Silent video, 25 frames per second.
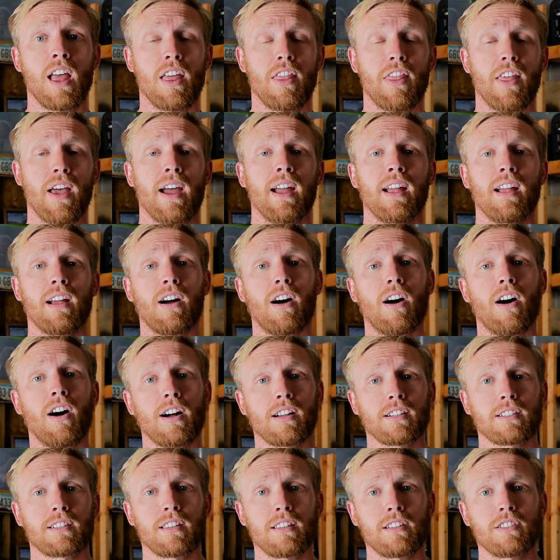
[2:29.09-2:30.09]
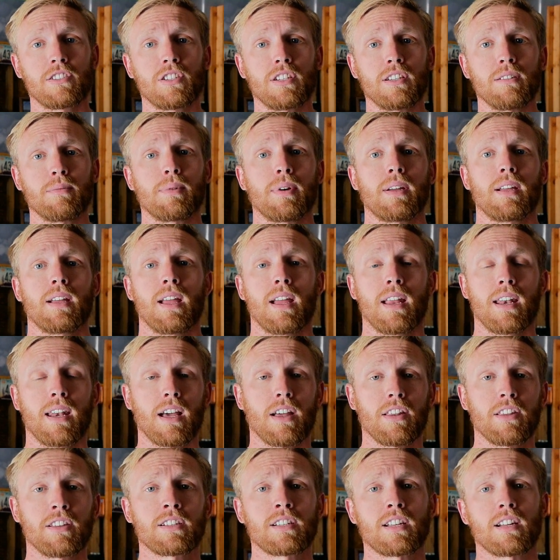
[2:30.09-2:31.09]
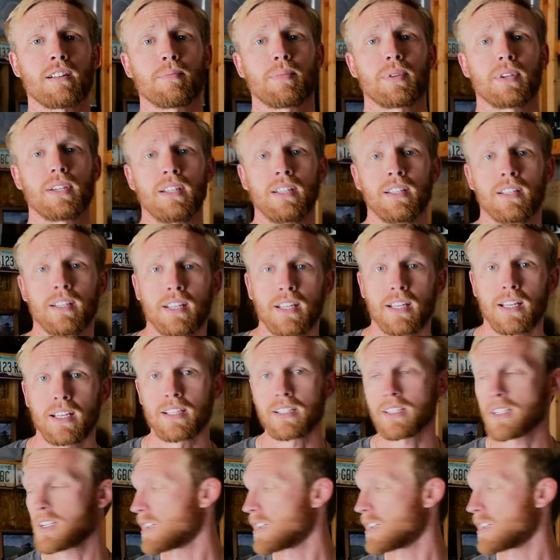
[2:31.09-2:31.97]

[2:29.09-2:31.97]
that onto the Jeep. Now this company is a